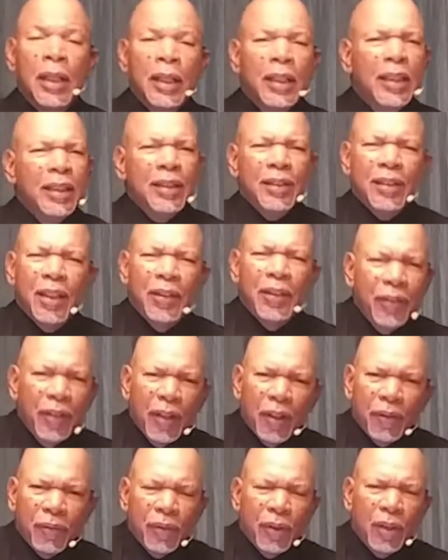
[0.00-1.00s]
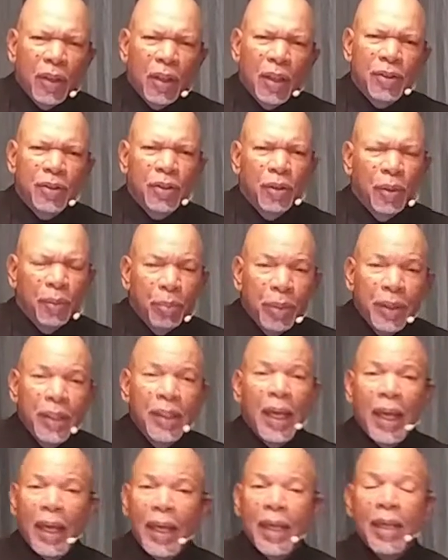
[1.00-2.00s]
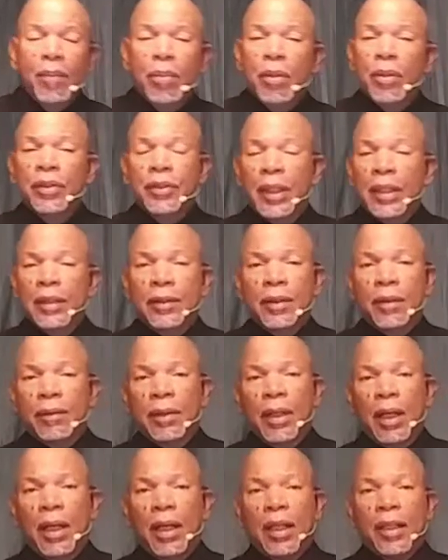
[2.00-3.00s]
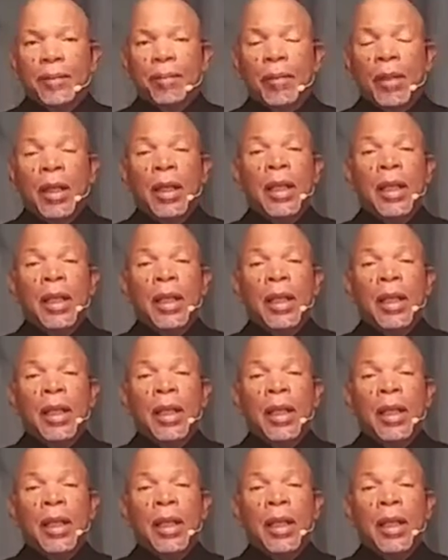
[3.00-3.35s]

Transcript: It's enough for us to be able, saints of God,